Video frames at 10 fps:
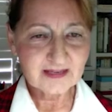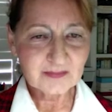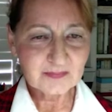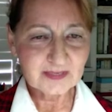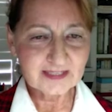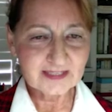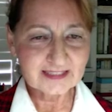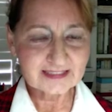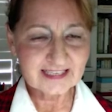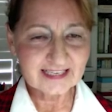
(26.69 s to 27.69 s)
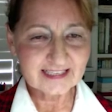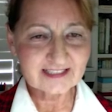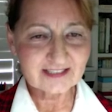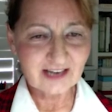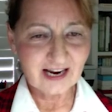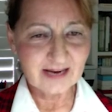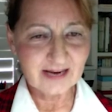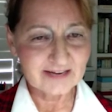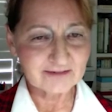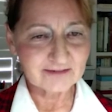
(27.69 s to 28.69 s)
but it takes time and
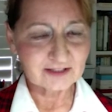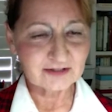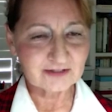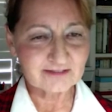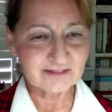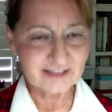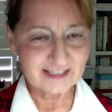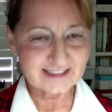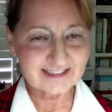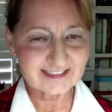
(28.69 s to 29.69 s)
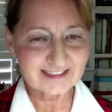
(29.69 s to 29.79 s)
effort to invest